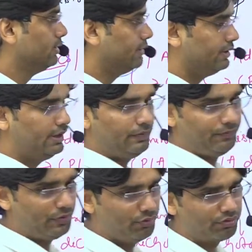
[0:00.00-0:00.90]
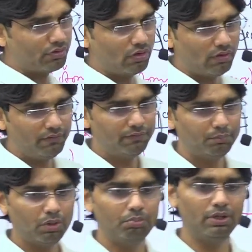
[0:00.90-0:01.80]
the views of
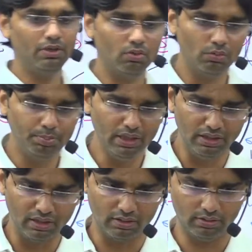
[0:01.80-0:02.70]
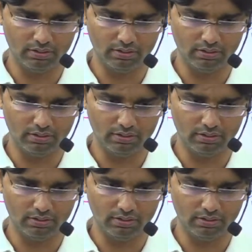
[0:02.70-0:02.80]
public opinion.